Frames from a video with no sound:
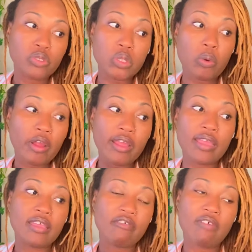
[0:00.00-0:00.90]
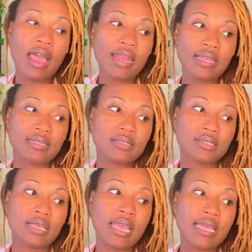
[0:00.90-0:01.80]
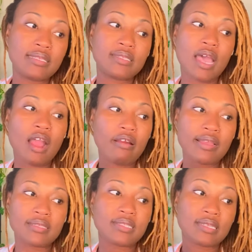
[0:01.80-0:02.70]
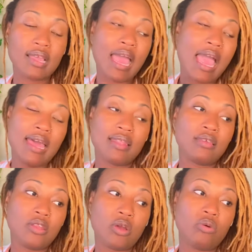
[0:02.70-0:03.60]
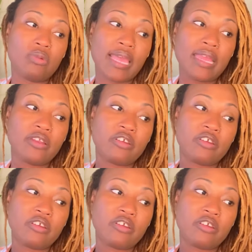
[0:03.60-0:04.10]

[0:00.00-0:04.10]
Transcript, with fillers: squaring Uranus and Taurus at, you know, late,